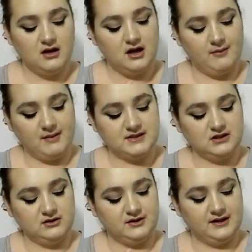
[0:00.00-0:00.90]
I'm
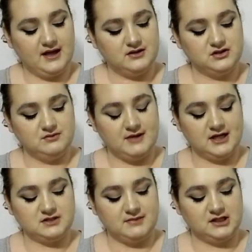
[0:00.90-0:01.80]
still learning how to
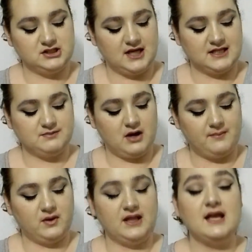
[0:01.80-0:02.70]
match my shades
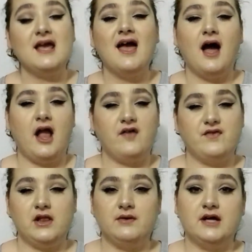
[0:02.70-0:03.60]
properly. I have
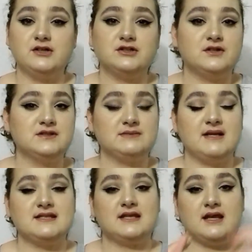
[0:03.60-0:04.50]
yellow undertones in
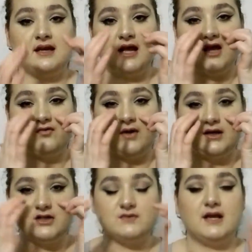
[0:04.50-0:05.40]
my skin and I have
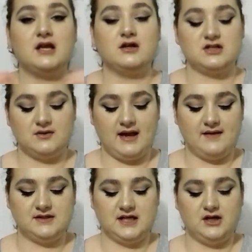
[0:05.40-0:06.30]
redness right here, so I
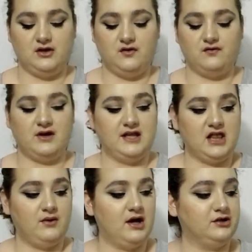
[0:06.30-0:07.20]
have to kind of go for a
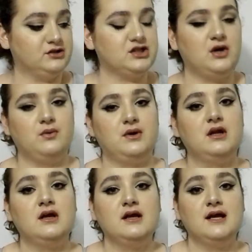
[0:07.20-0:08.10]
yellow undertone
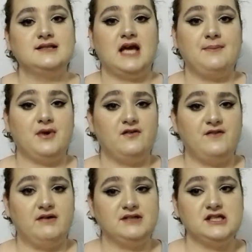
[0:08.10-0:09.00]
type of
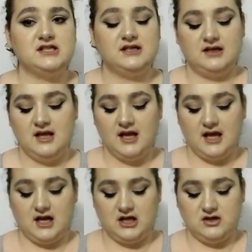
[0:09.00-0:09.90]
foundation.
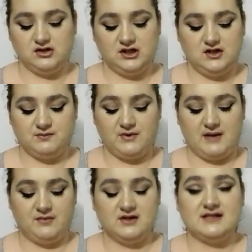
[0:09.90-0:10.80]
And I usually use
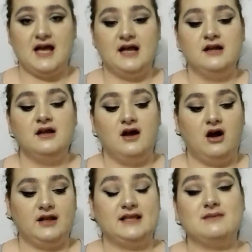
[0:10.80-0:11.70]
primers that
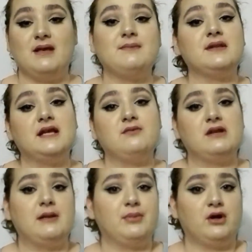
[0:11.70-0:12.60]
are like the Maybelline where
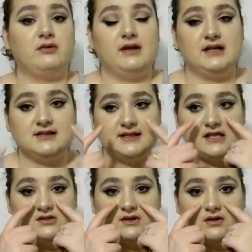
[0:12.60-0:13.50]
they blur out redness, because I
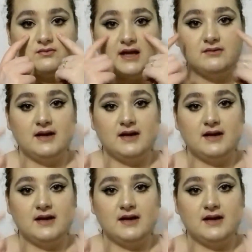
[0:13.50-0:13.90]
do get red